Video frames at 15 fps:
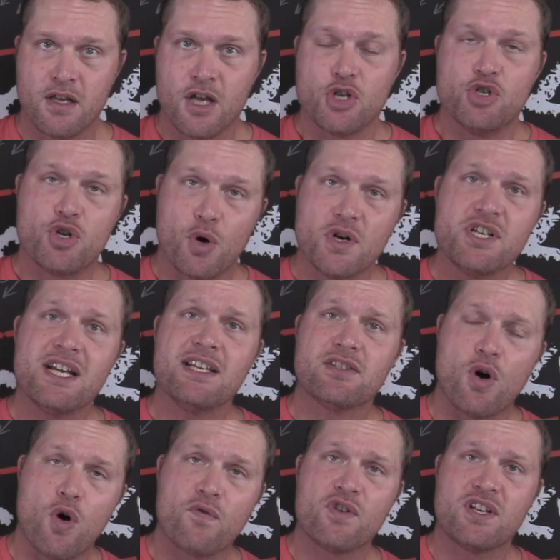Georgia has
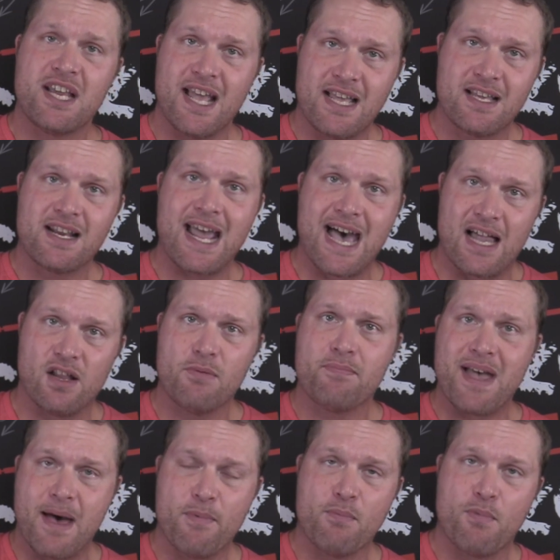overtaken
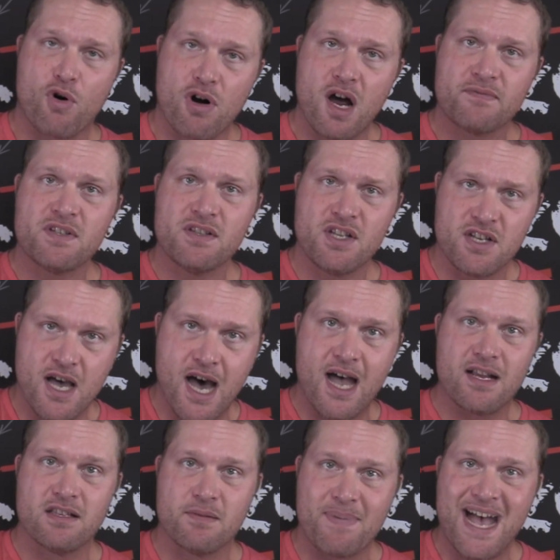Alabama more often than
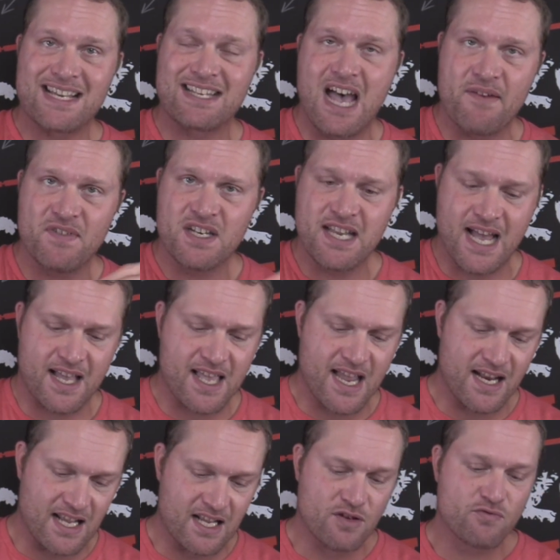not in the past half a
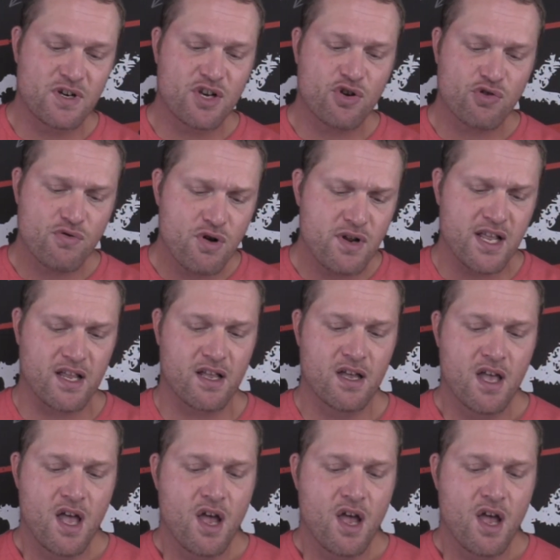decade in recruiting